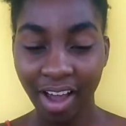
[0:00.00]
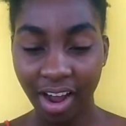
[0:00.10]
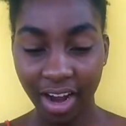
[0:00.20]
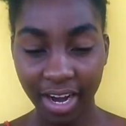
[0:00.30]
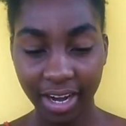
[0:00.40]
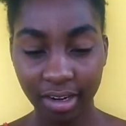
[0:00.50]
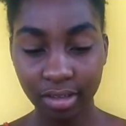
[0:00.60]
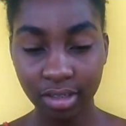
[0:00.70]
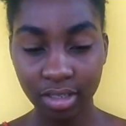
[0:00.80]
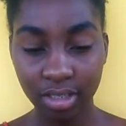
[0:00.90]
Alright,
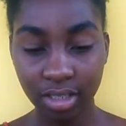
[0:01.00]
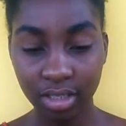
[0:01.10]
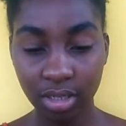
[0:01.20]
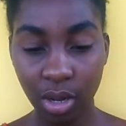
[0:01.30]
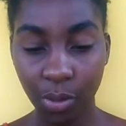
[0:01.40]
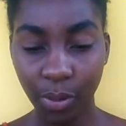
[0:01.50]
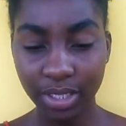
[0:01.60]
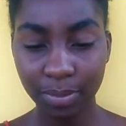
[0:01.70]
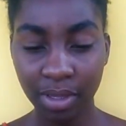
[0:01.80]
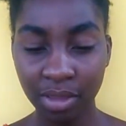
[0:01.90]

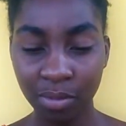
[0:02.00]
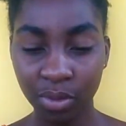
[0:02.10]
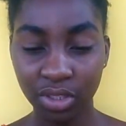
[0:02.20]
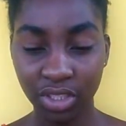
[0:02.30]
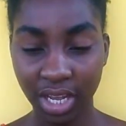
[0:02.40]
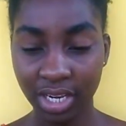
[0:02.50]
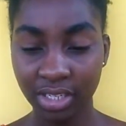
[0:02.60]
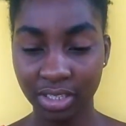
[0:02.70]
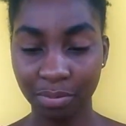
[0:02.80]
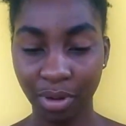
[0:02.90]
what's been the most
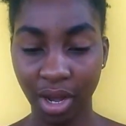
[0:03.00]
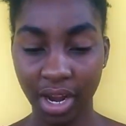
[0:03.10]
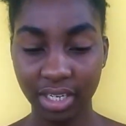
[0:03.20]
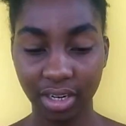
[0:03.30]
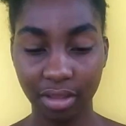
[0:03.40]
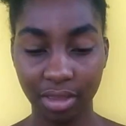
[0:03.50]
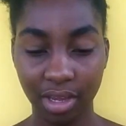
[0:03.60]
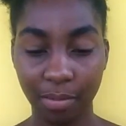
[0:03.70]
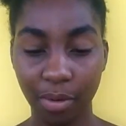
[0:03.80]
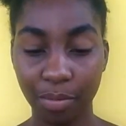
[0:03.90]
challenging part or thing
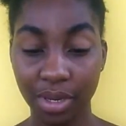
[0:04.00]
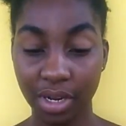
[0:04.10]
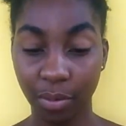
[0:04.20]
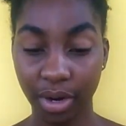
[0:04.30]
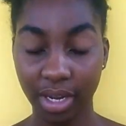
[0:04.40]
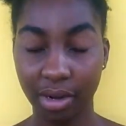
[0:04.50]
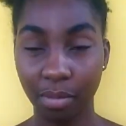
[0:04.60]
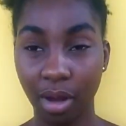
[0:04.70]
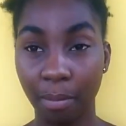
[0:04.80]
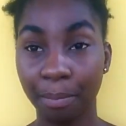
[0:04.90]
about being a working
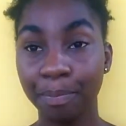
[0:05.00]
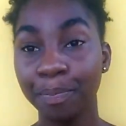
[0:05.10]
mom?